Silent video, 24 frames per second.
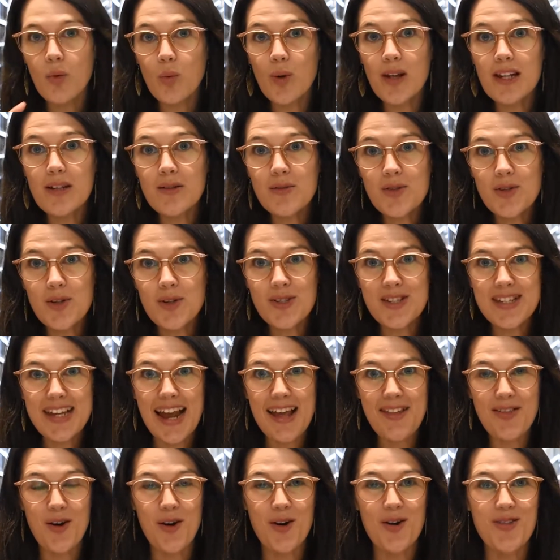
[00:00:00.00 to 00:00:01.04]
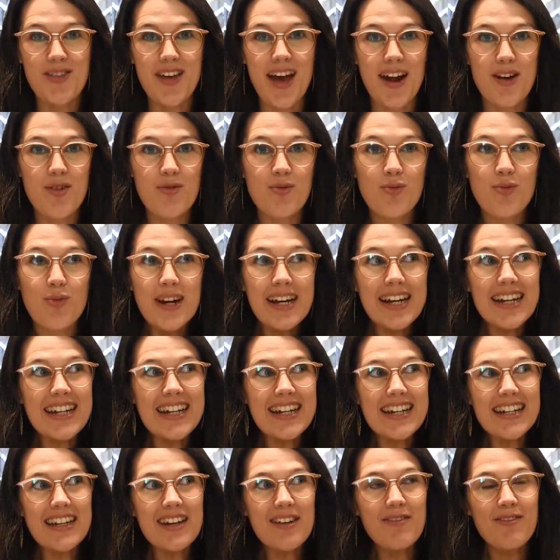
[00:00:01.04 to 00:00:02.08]
will also say though that
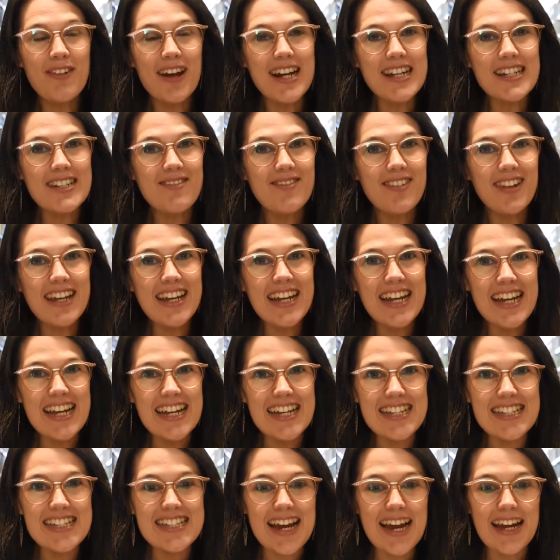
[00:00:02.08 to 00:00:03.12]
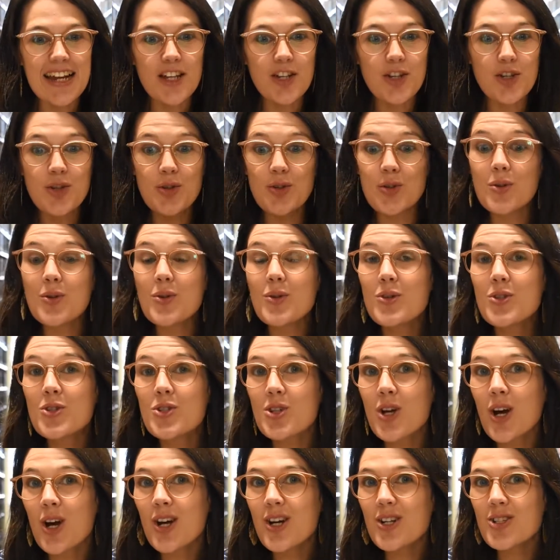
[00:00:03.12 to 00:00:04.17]
reading effectively is a
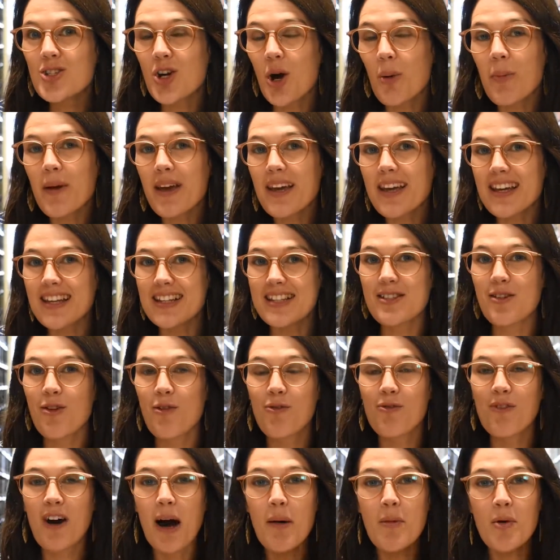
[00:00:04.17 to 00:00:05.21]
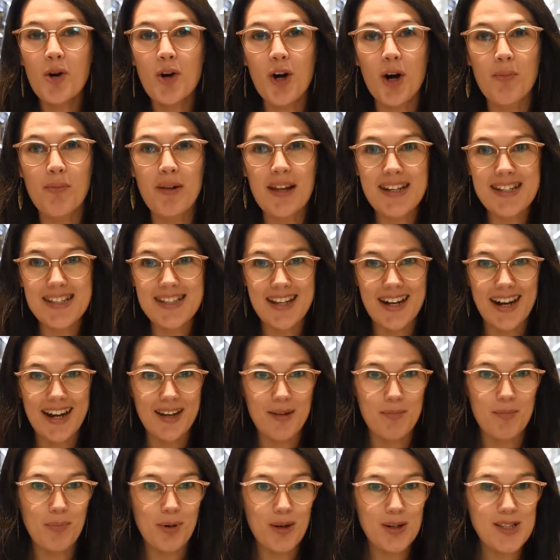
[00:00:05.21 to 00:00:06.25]
huge topic. It's far more complex than I
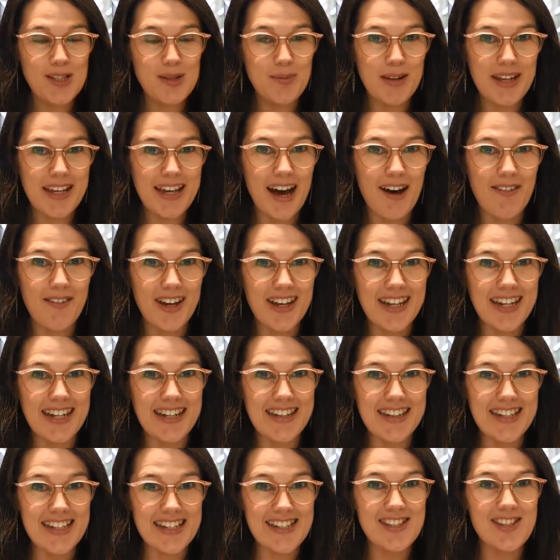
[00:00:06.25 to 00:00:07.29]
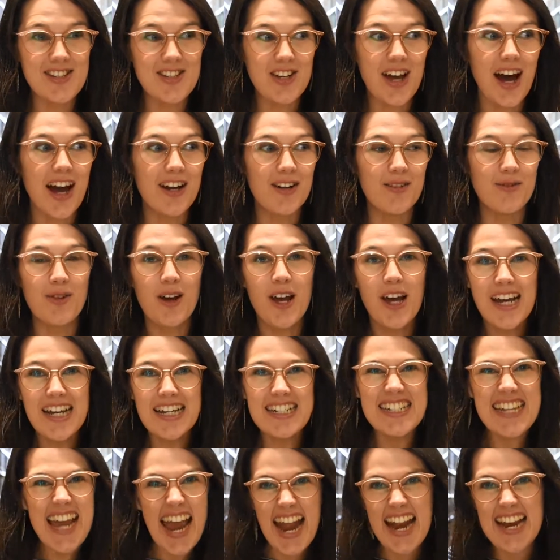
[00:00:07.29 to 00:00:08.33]
can possibly cover in this kind of
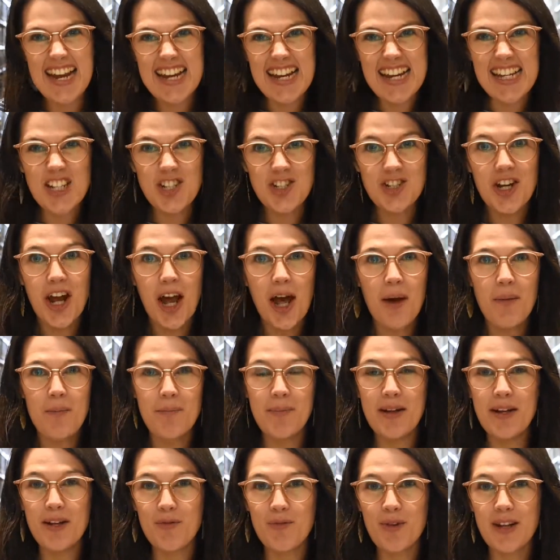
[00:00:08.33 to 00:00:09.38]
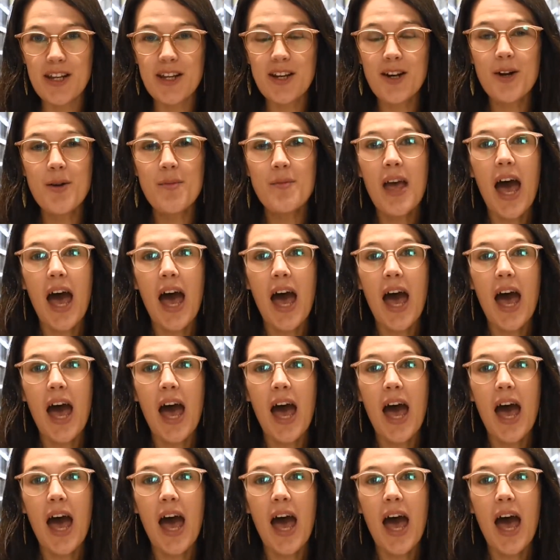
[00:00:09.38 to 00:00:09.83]
10-ish minute video.